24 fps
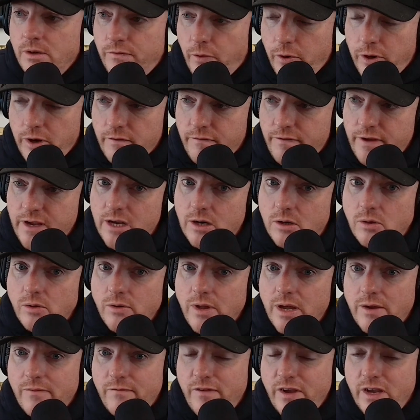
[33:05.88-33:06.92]
for your
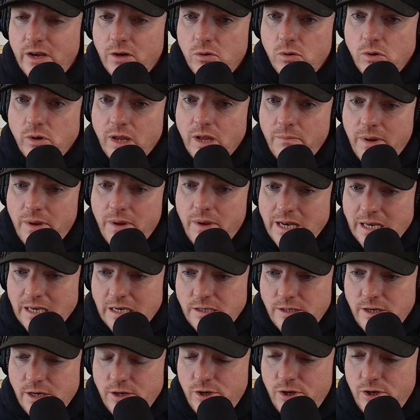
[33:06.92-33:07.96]
vehicle, that a vehicle can be an
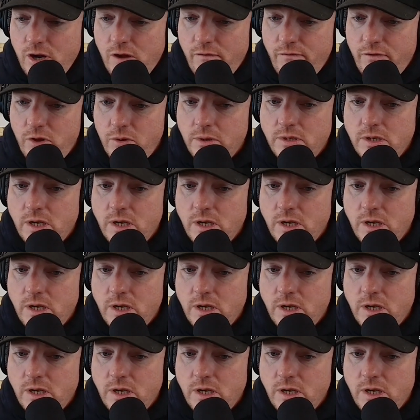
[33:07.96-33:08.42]
extension of you.